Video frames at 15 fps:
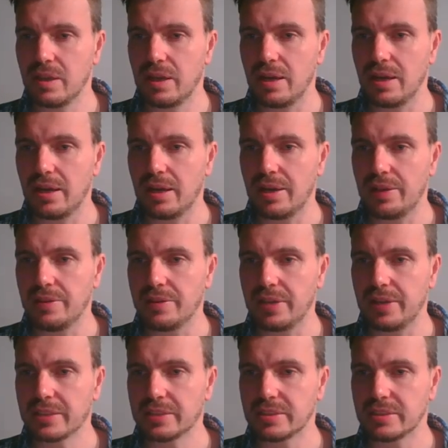
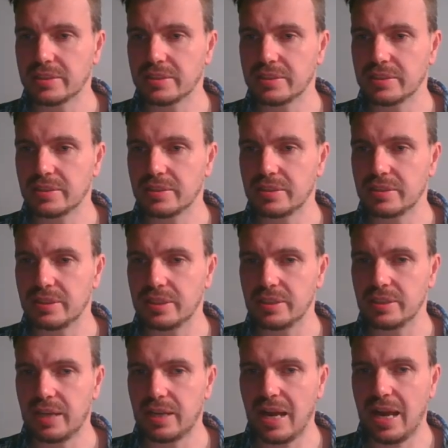that
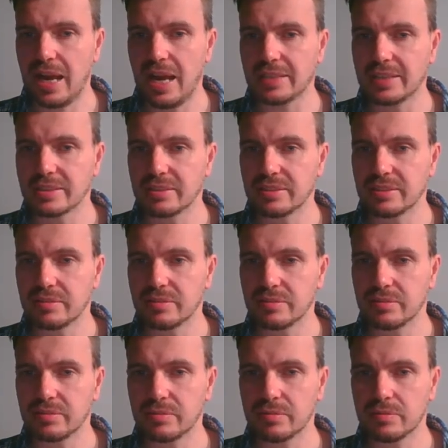the height
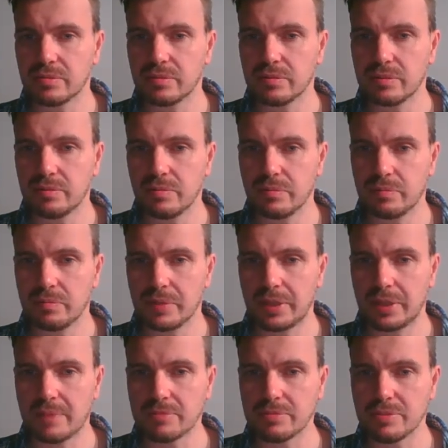
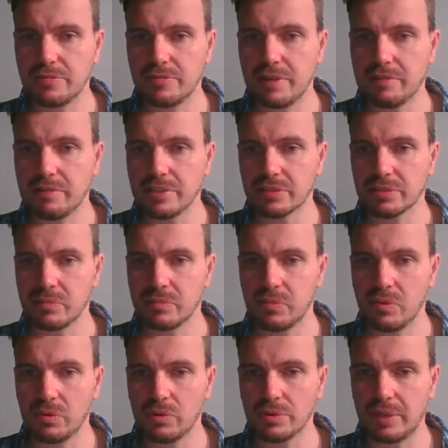becomes a very
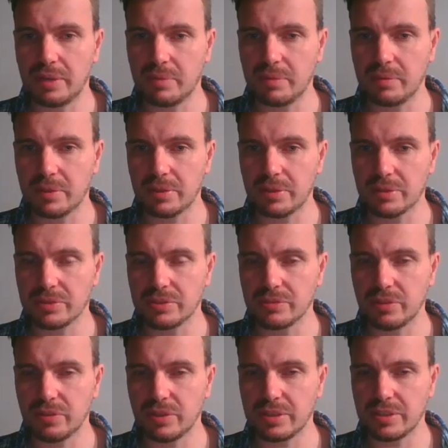small number because you've
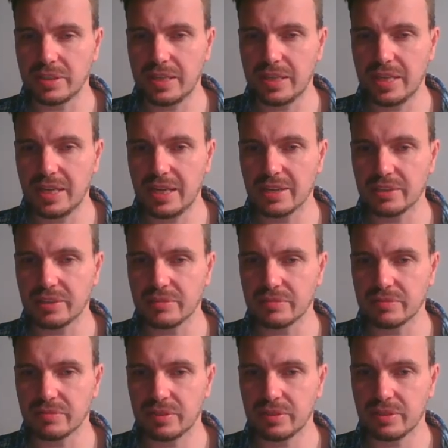got negative
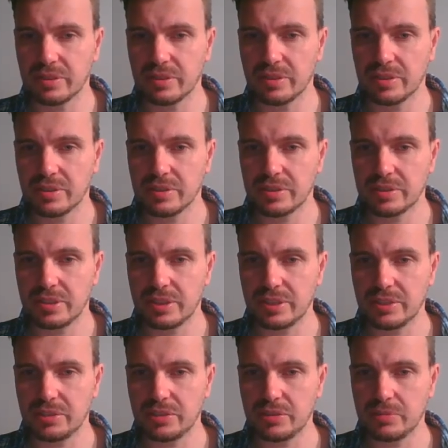t
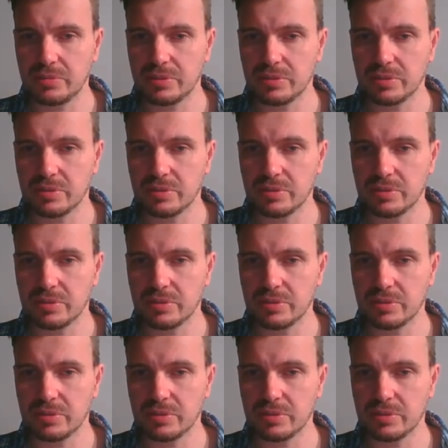cubed.